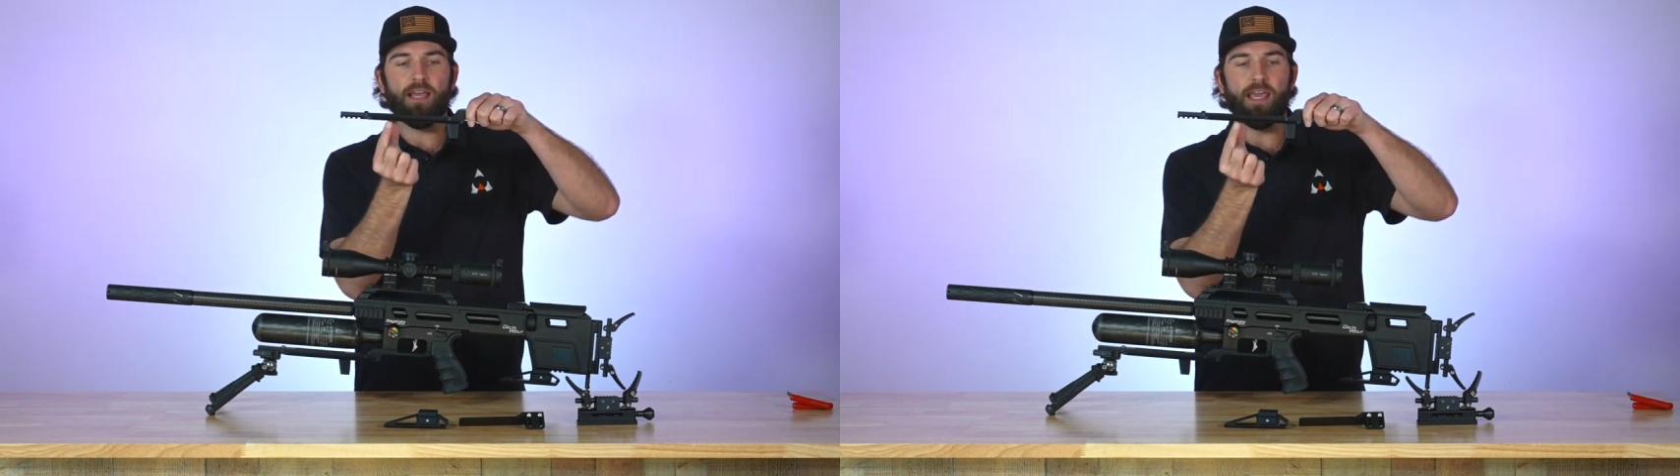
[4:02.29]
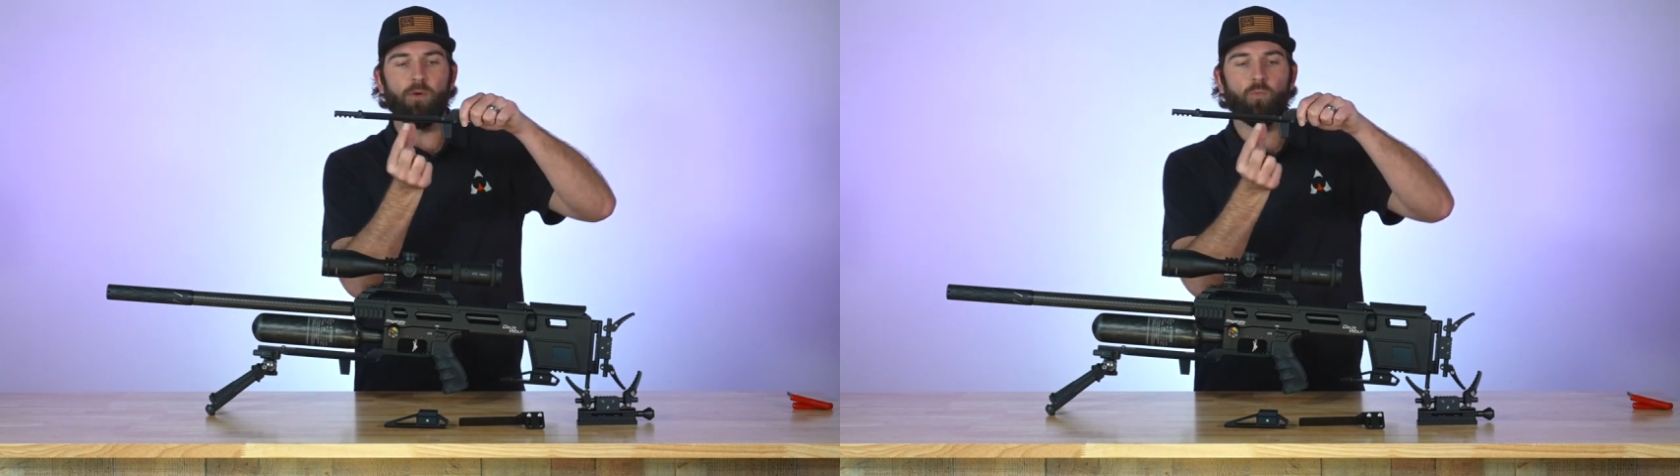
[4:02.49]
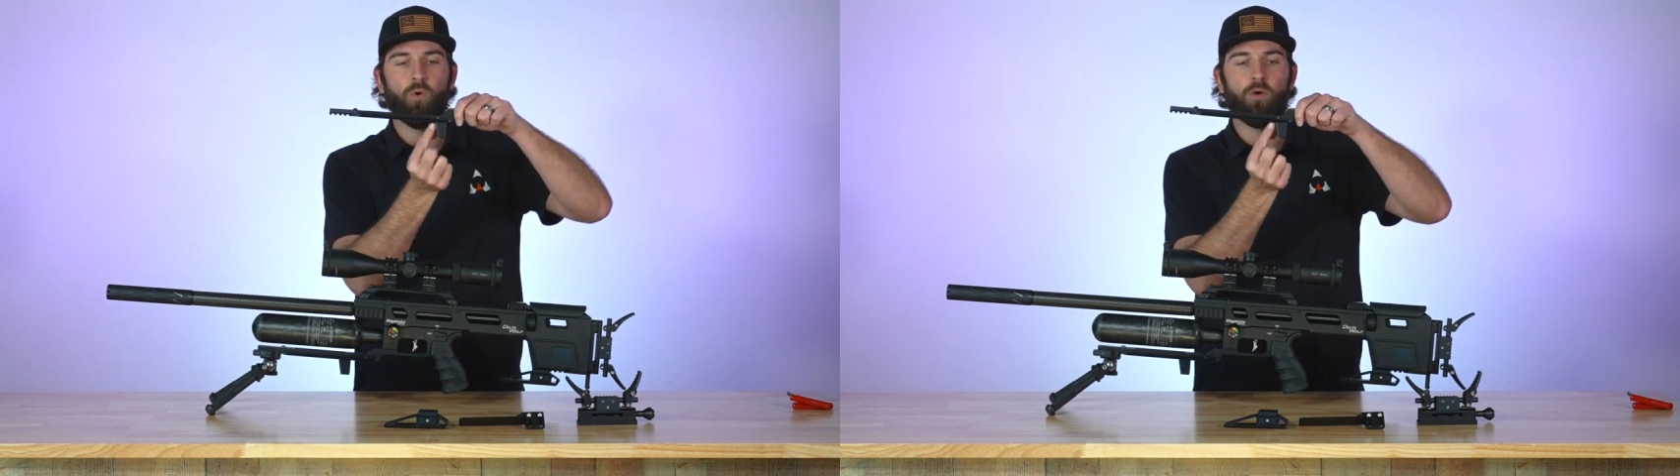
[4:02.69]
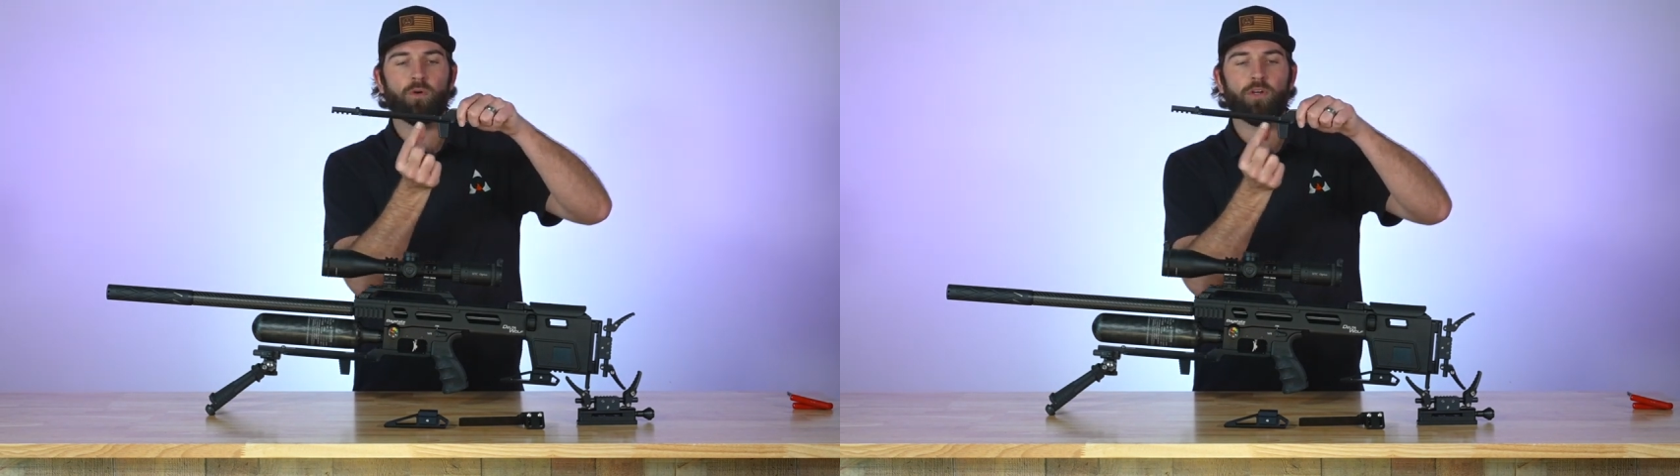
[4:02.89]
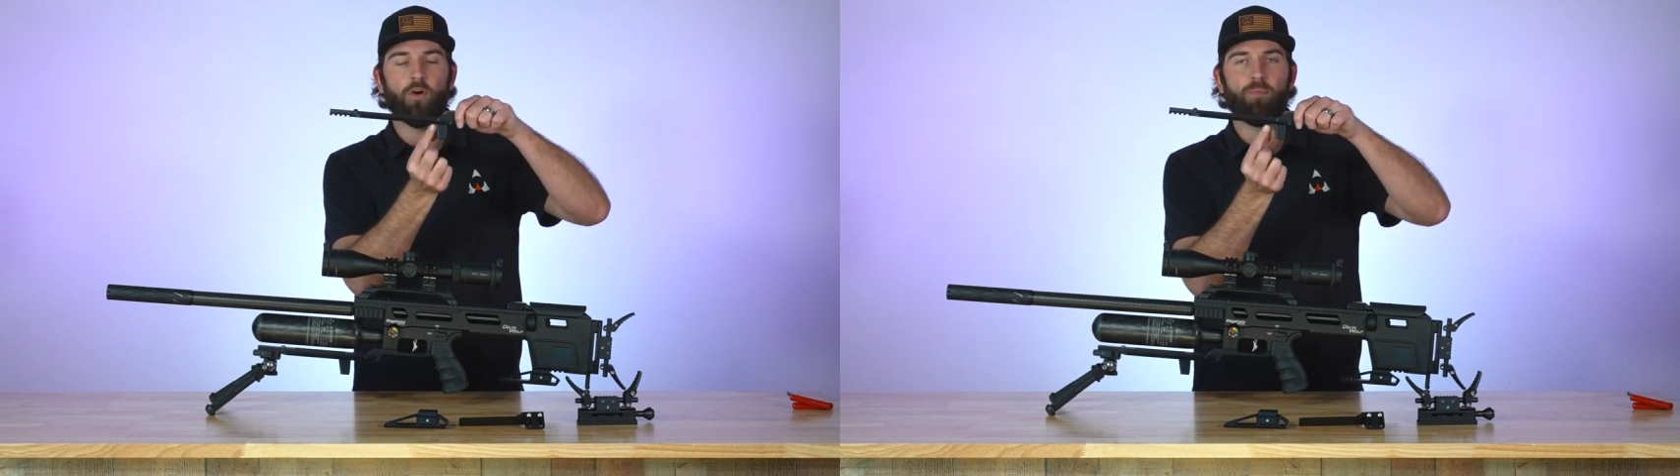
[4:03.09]
it
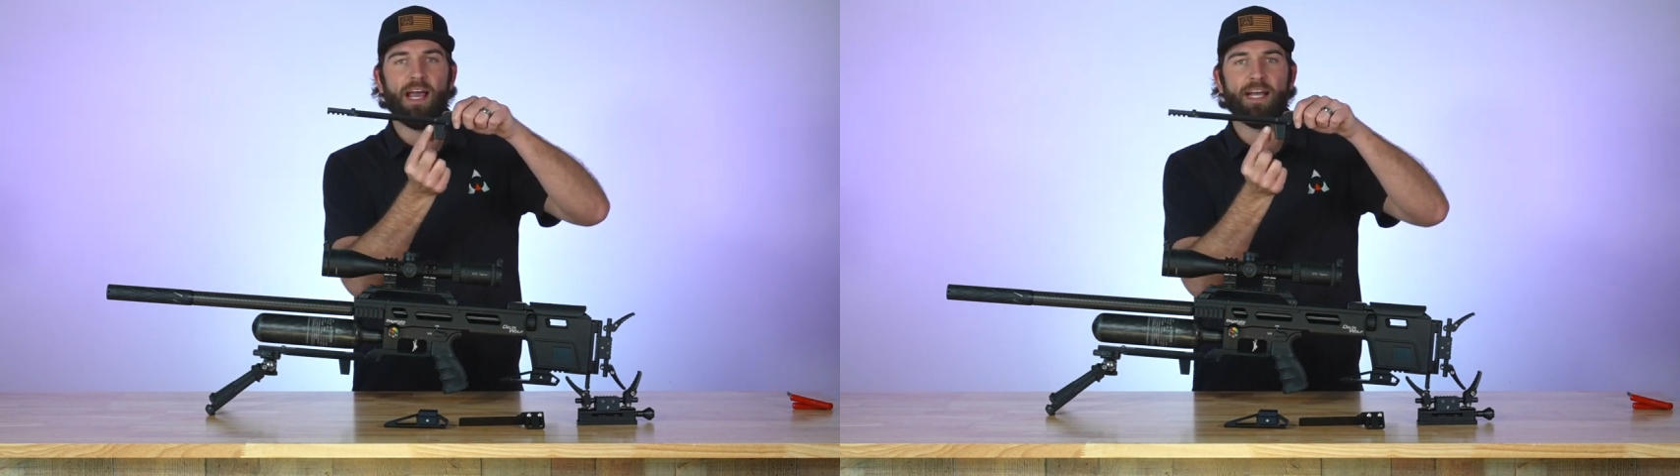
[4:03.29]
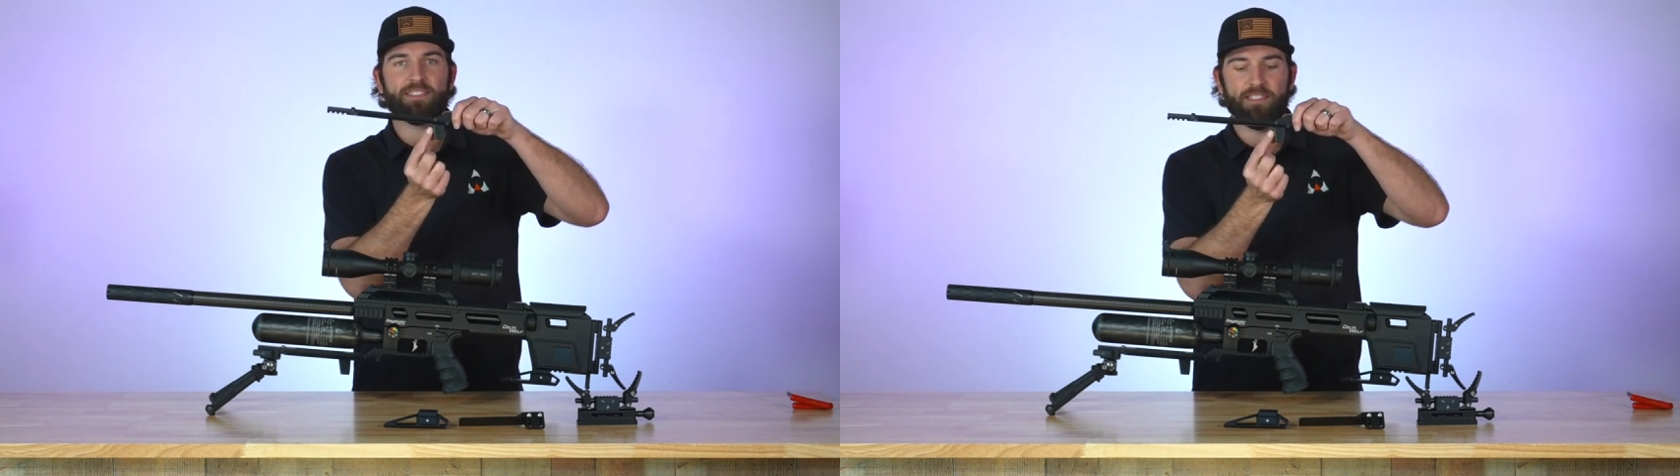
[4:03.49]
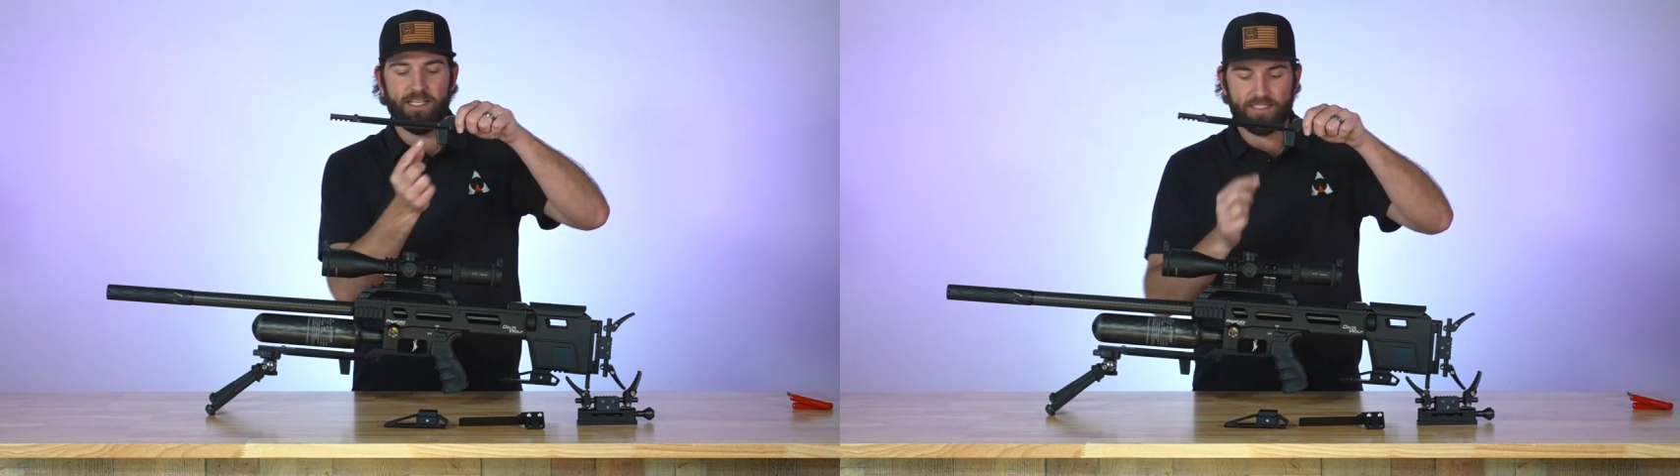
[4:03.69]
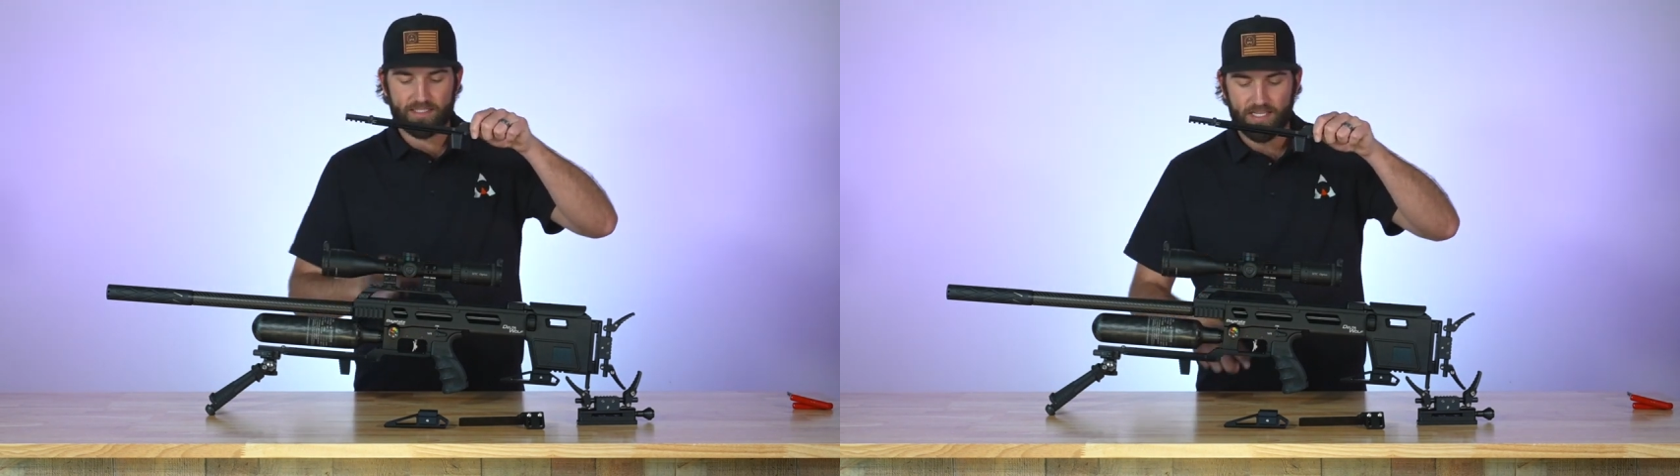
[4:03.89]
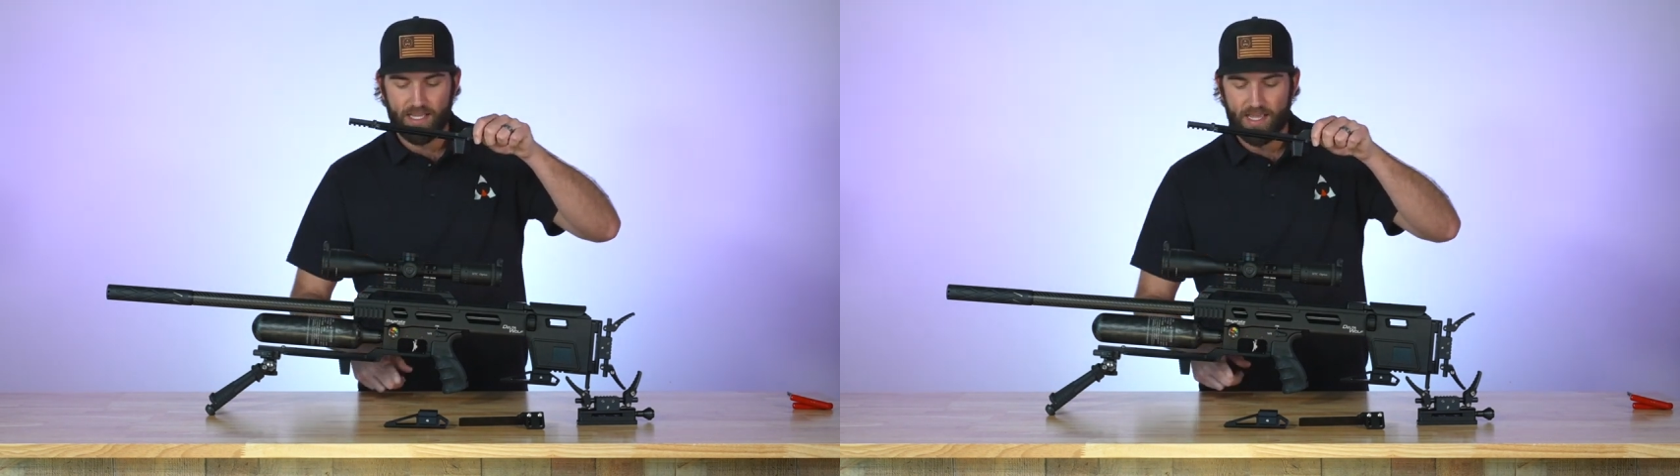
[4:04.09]
won't go past
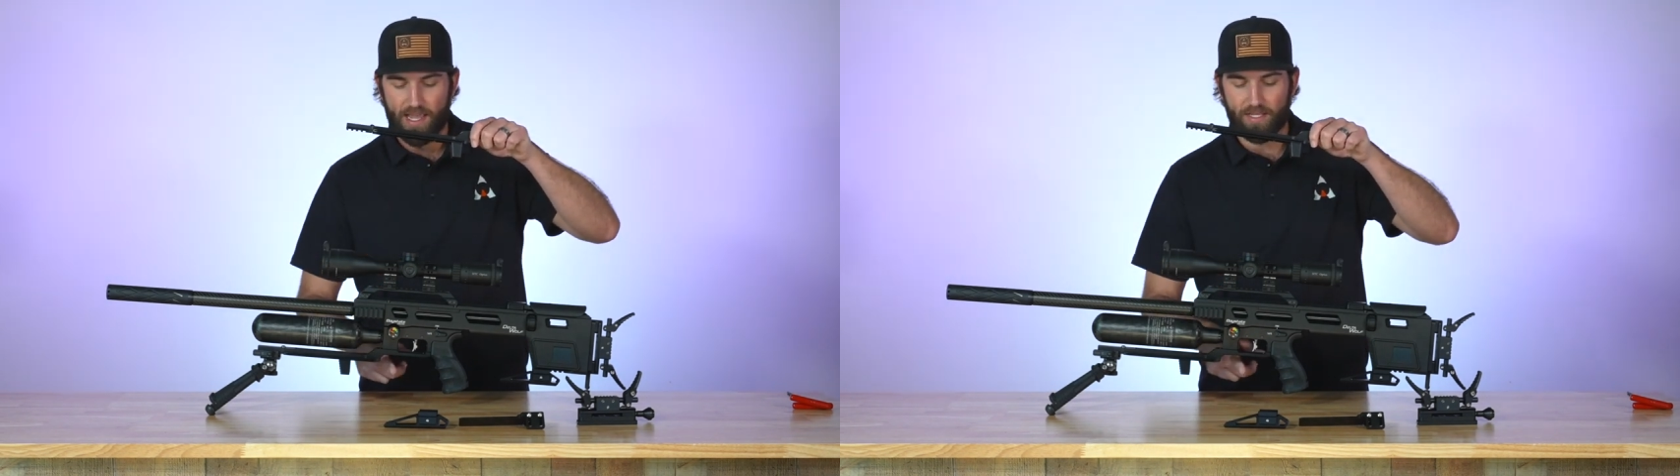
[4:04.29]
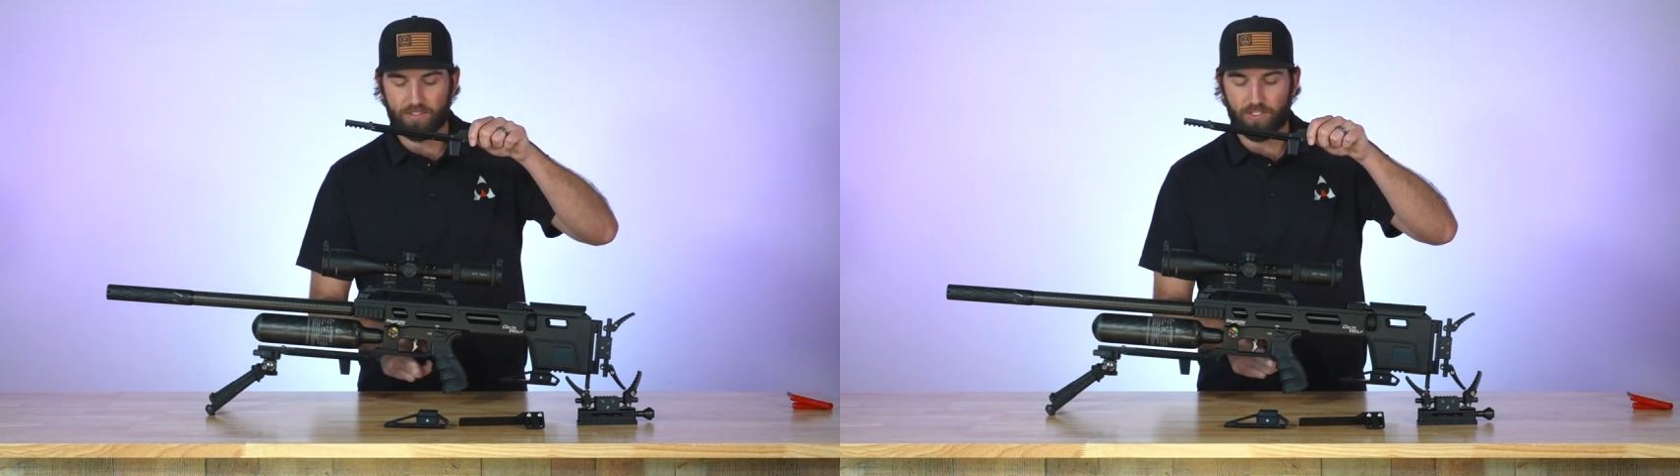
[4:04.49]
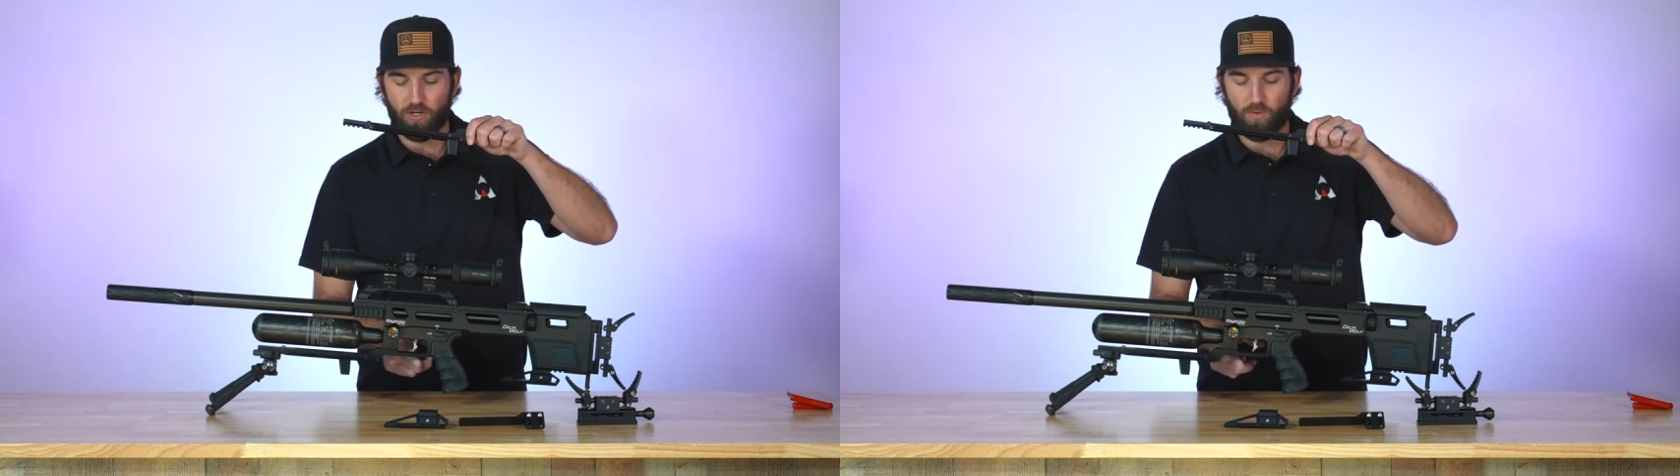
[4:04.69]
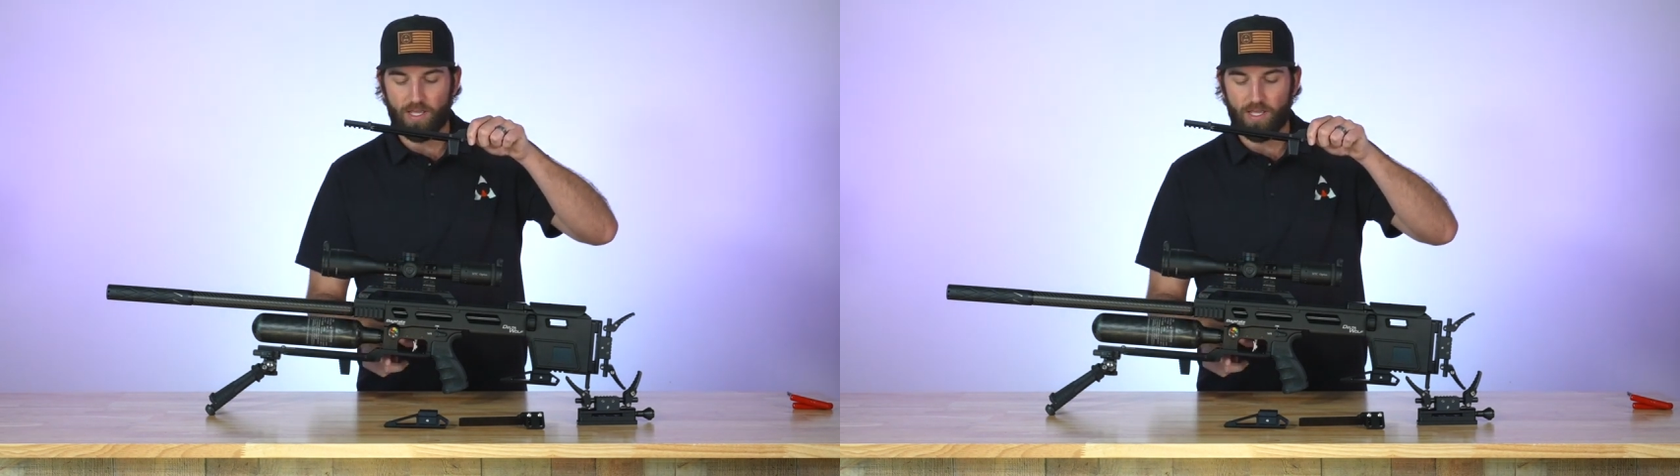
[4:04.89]
this and go